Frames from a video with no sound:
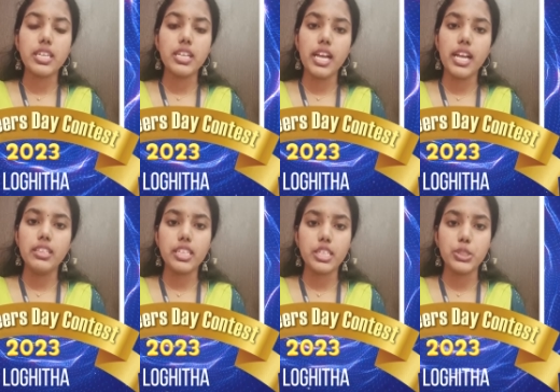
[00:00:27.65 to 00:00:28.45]
ill
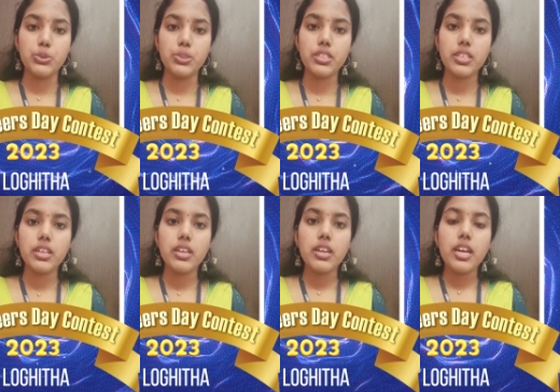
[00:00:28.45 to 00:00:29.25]
health issues.
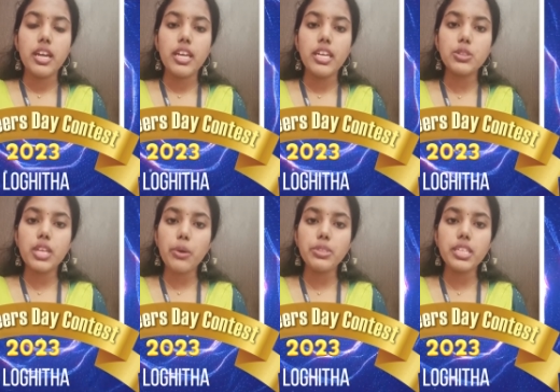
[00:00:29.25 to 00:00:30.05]
In
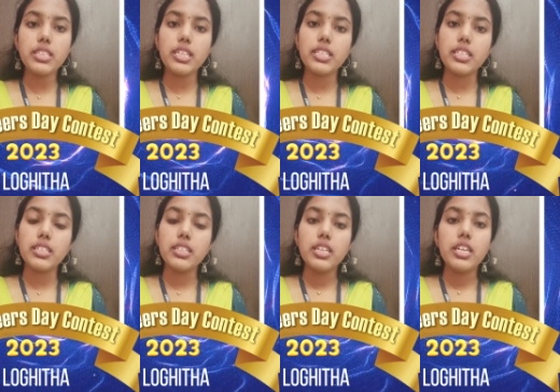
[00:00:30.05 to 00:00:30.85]
2013,
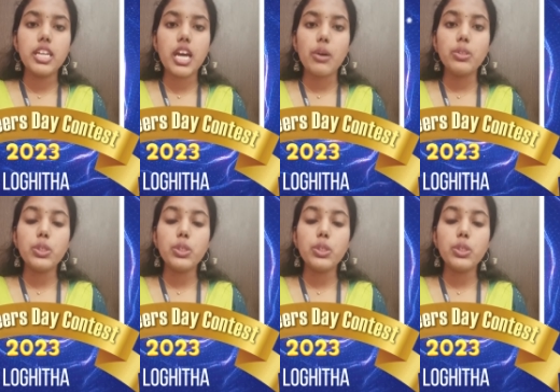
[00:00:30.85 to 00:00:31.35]
around